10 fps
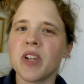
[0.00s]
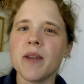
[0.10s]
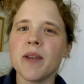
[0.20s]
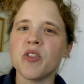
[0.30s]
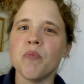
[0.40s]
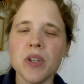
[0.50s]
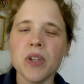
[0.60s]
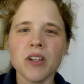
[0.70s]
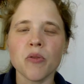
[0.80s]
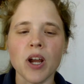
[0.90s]
time to
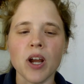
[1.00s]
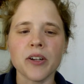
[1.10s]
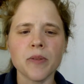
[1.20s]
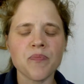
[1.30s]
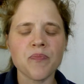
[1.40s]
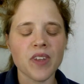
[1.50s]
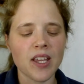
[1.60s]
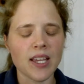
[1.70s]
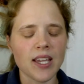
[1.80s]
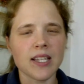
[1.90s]
be a writer.
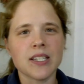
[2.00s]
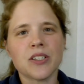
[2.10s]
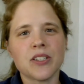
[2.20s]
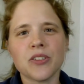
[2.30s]
And